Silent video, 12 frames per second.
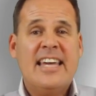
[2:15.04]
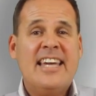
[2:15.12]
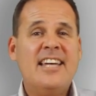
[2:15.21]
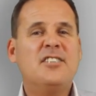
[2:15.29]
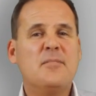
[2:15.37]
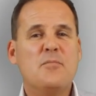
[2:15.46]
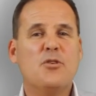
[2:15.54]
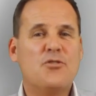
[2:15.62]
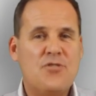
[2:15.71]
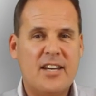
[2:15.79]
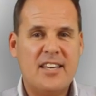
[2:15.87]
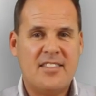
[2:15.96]
Here's some more
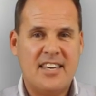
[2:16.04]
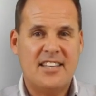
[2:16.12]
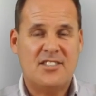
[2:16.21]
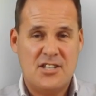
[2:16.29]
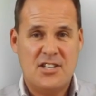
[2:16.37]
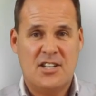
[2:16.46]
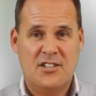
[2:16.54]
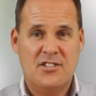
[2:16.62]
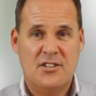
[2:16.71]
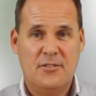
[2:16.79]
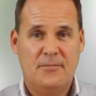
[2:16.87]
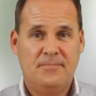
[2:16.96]
tricky things that you can
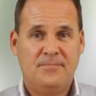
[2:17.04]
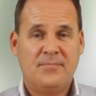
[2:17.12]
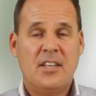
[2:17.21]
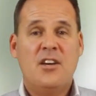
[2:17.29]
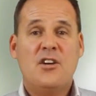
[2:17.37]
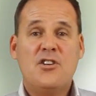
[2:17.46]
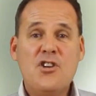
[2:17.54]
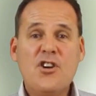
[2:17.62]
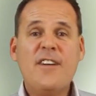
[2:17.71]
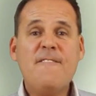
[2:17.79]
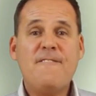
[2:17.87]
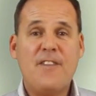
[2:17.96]
do. You
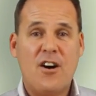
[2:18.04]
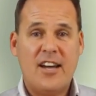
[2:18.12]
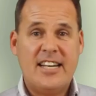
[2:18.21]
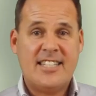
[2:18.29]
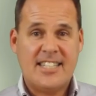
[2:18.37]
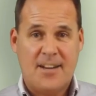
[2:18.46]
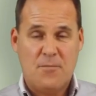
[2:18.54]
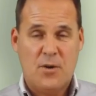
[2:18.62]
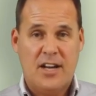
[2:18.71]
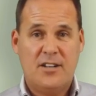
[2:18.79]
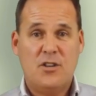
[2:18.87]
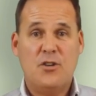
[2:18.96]
can find
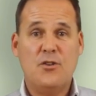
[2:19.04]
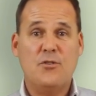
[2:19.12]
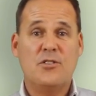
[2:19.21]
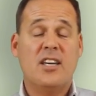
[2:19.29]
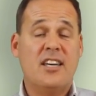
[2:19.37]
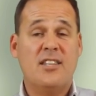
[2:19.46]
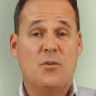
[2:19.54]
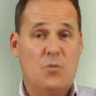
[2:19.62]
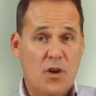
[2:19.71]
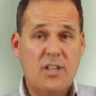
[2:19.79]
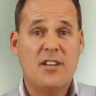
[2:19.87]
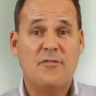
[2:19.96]
someone who's either
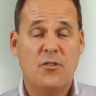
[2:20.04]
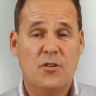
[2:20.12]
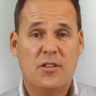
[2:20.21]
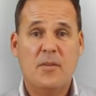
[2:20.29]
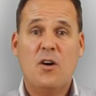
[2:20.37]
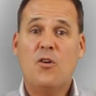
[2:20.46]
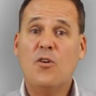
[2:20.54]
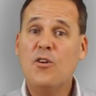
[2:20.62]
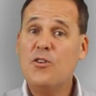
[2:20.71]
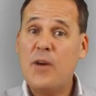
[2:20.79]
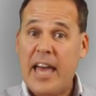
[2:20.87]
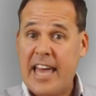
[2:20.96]
working for them or
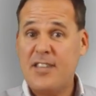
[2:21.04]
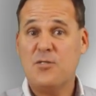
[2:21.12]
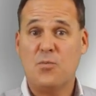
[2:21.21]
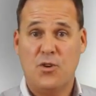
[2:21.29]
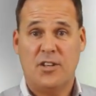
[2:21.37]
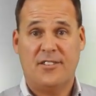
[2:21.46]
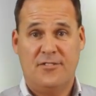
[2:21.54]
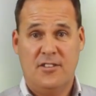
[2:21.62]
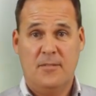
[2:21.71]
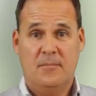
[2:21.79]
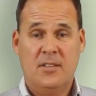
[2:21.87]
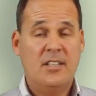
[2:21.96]
who has worked for
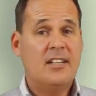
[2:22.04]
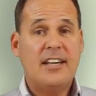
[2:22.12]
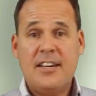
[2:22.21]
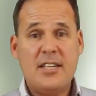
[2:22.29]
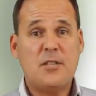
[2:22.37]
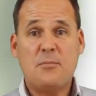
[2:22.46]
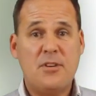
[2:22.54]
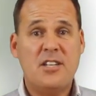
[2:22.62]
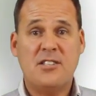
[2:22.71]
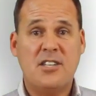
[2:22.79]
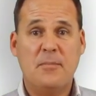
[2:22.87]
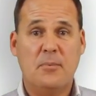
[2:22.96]
them. And that's pretty
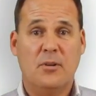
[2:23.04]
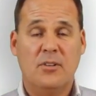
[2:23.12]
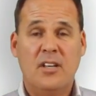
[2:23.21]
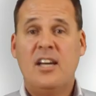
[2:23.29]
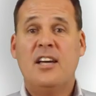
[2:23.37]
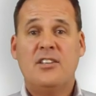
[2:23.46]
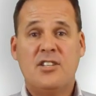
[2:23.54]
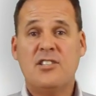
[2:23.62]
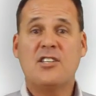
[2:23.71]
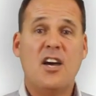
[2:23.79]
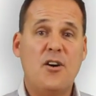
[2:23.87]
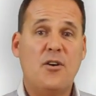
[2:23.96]
simple.
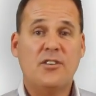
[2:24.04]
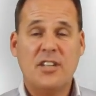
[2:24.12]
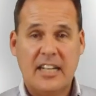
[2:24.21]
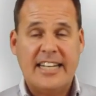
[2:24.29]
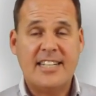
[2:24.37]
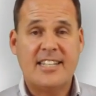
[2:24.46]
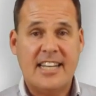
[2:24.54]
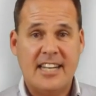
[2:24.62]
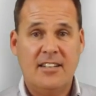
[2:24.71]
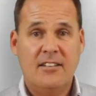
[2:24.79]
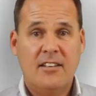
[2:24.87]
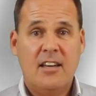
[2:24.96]
Just go onto
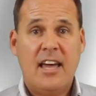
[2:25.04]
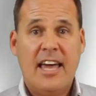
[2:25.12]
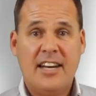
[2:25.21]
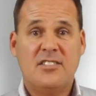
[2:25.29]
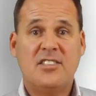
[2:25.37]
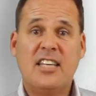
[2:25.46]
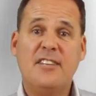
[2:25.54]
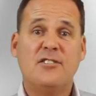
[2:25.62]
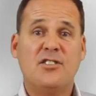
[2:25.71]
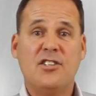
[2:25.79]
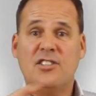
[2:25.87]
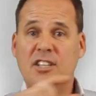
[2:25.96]
LinkedIn and instead of
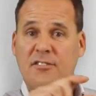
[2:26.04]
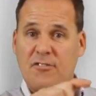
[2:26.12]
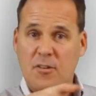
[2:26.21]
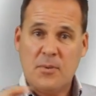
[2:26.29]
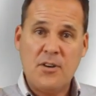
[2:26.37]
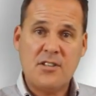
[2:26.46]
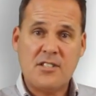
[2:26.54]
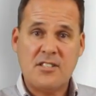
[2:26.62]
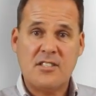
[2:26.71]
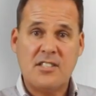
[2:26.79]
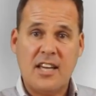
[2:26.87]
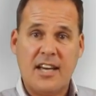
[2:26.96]
searching for a
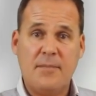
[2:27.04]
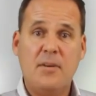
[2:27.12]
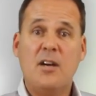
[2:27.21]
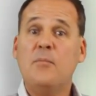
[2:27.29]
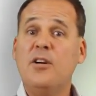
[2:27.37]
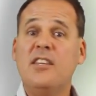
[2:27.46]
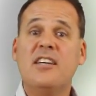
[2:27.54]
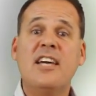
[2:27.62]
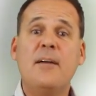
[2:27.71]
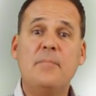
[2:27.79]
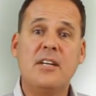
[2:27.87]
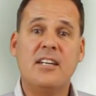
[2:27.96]
person's name, put in the
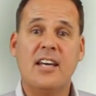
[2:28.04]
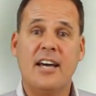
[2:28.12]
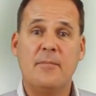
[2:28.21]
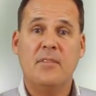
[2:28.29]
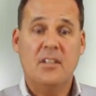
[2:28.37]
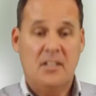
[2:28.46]
company name